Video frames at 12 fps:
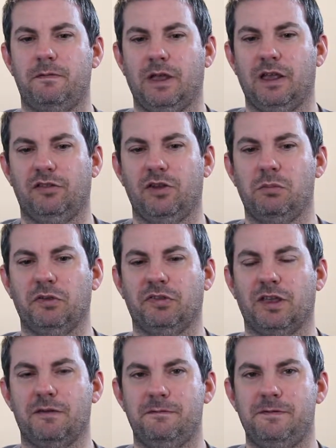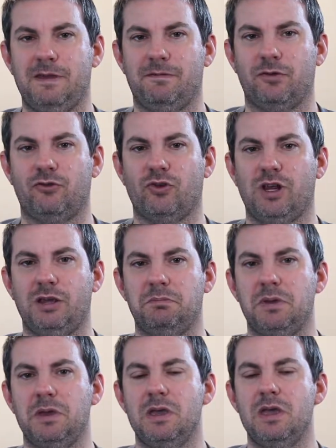Like, it's almost like a fever
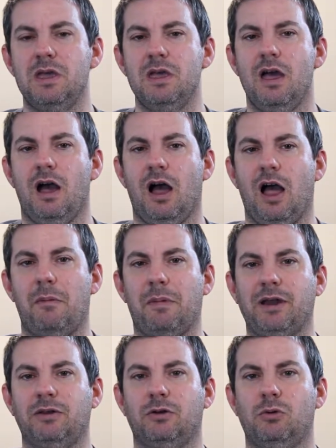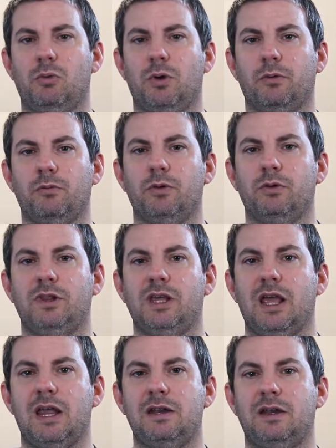dream. I don't want to ruin
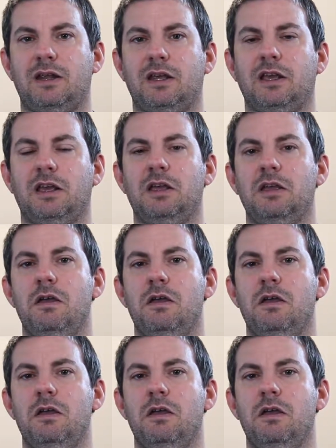the ending,